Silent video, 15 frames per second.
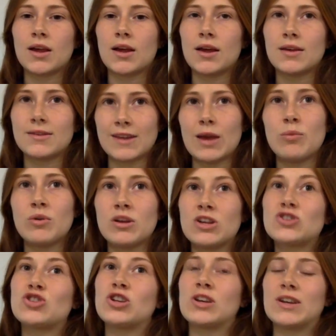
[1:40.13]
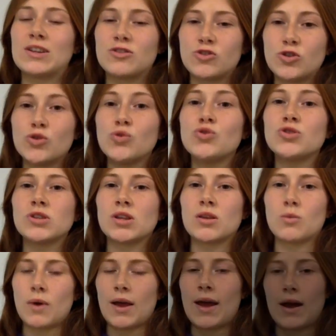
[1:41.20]
escape conditioning is usually
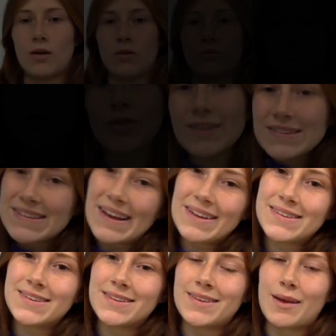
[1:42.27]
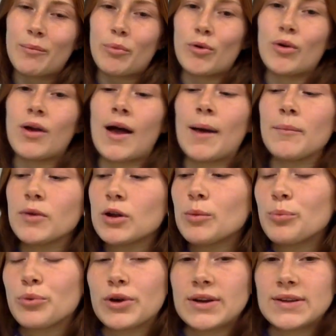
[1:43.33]
the way out. For this next example, I'm going
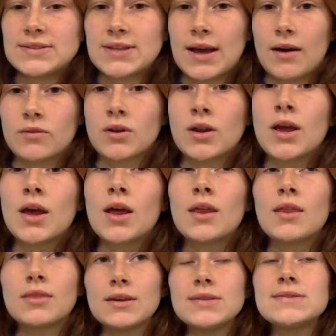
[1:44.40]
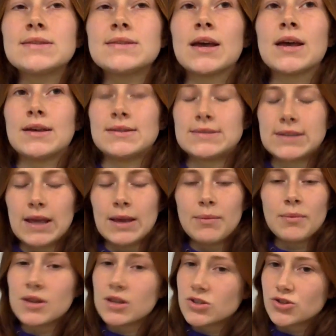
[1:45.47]
to break down this escape
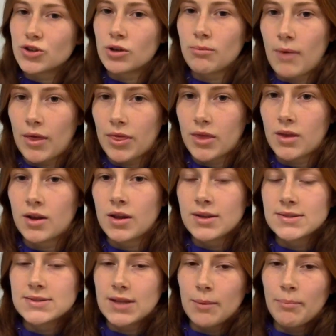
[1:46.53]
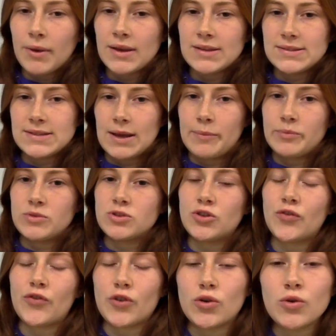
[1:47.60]
conditioning method step by step
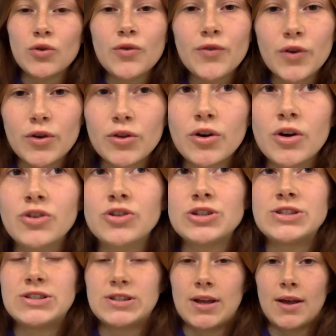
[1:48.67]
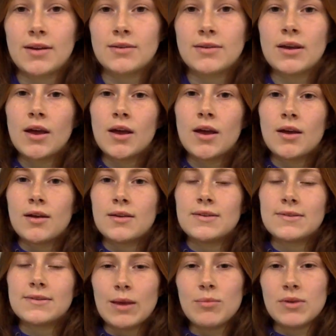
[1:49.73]
for you to further understand
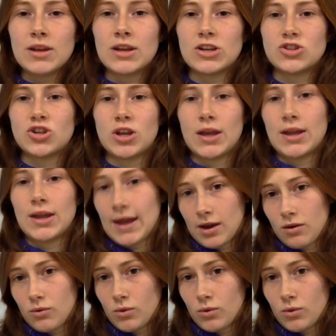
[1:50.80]
escape conditioning and how it